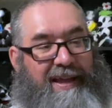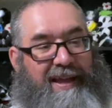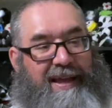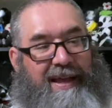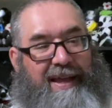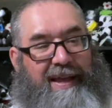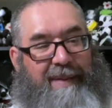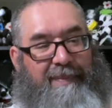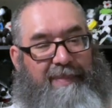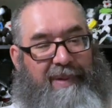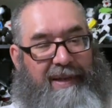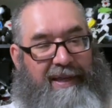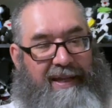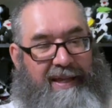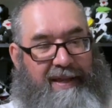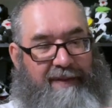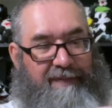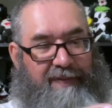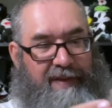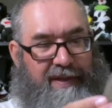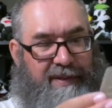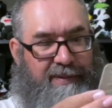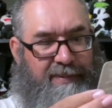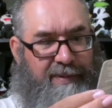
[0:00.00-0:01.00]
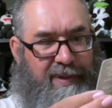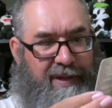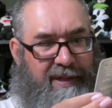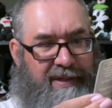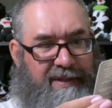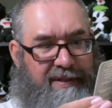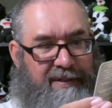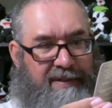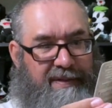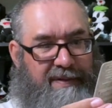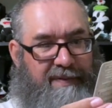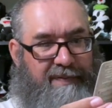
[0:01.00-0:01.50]
I believe this
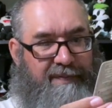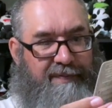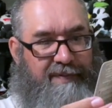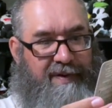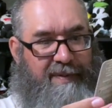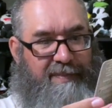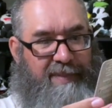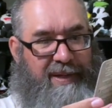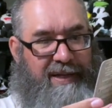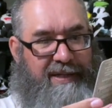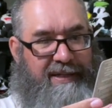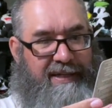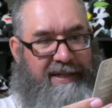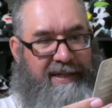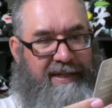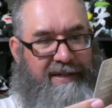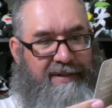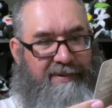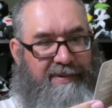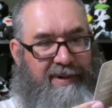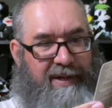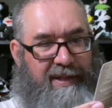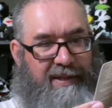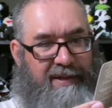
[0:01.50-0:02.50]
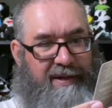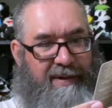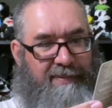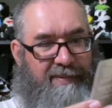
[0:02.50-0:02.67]
was from a D23.